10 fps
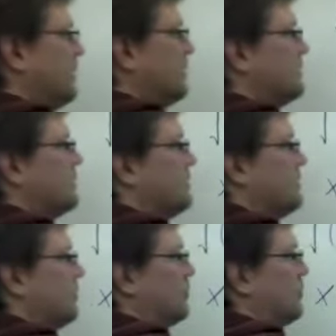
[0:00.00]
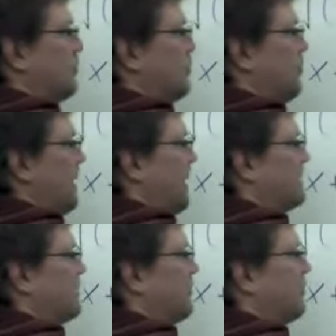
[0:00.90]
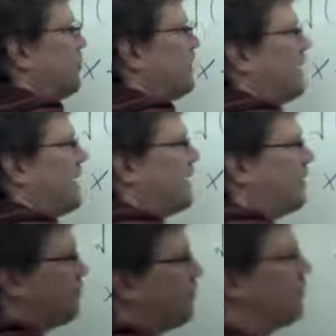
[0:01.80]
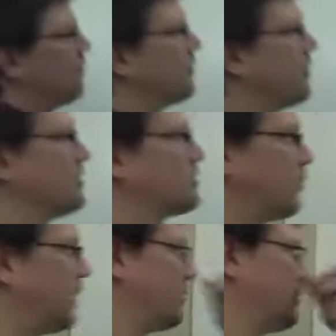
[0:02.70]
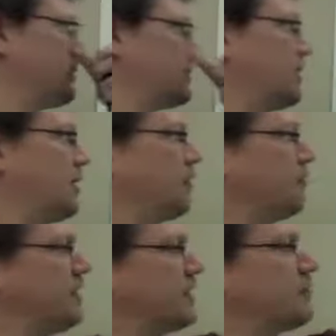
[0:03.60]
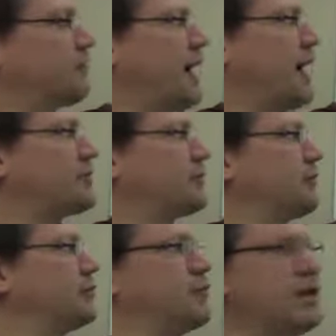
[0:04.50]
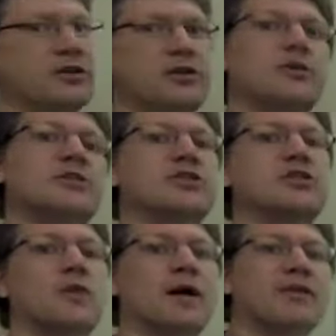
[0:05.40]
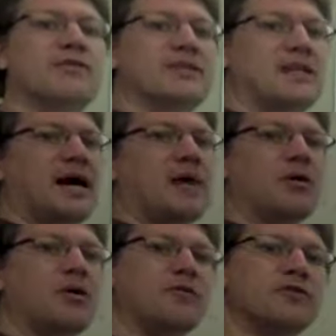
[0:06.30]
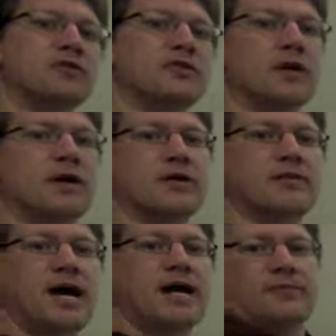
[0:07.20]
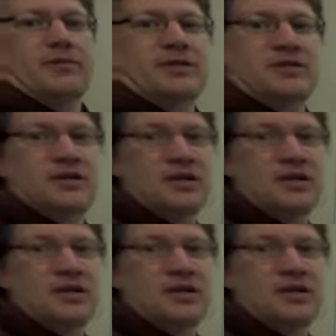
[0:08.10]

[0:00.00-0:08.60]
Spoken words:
This is equal to positive or negative the square root of this fraction, which we can do as the square root of the top over the square root of the bottom. Let's